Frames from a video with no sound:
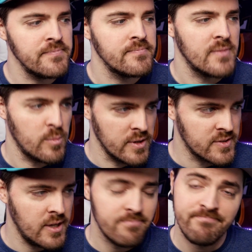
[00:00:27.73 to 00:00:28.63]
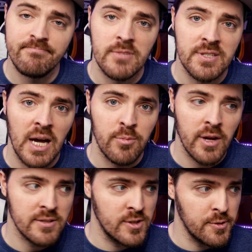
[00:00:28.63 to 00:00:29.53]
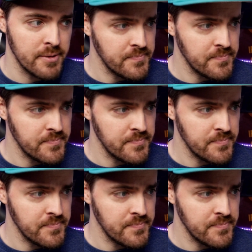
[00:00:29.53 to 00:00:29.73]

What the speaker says: That being said, let's hop right to it.